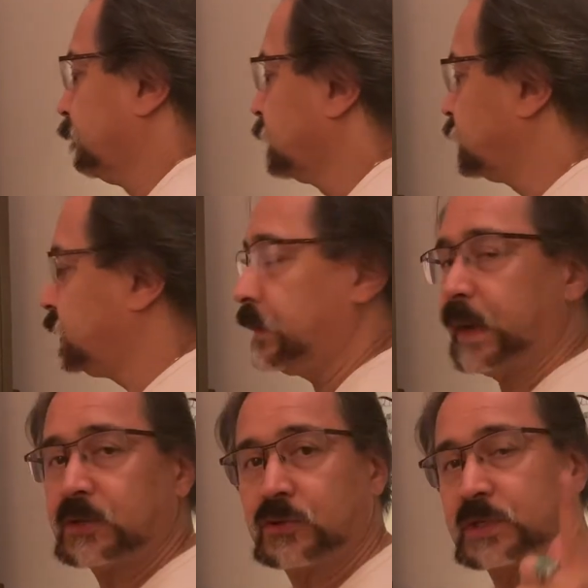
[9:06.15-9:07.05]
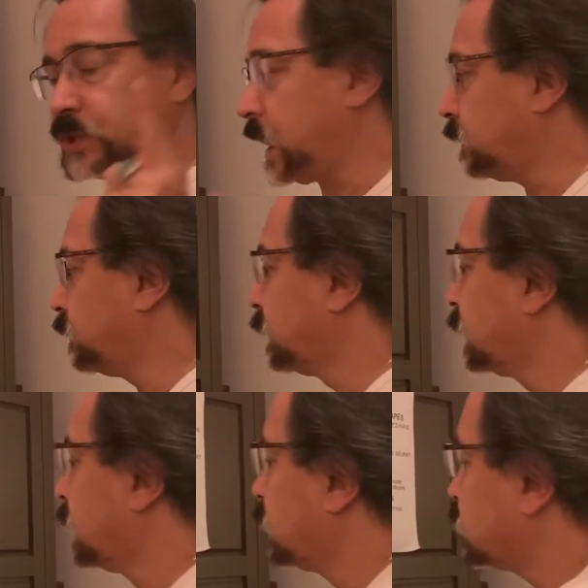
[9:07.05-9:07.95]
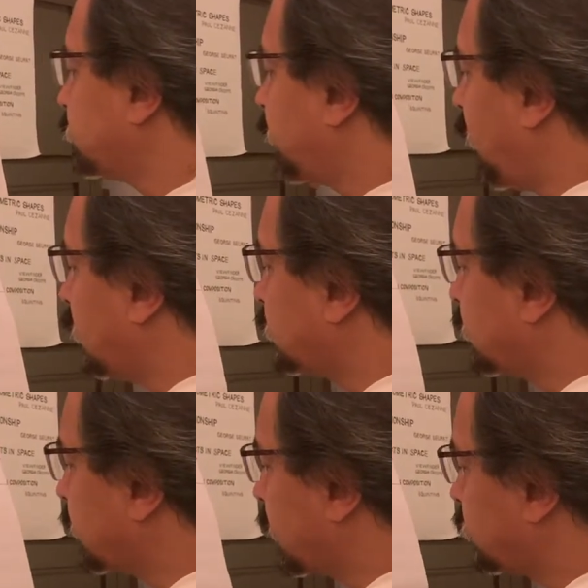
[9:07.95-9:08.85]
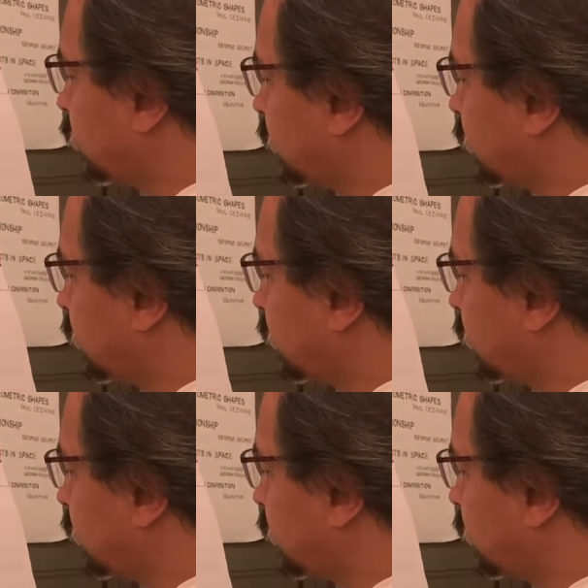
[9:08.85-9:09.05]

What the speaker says: Geometric shape. So now I'm going to get rid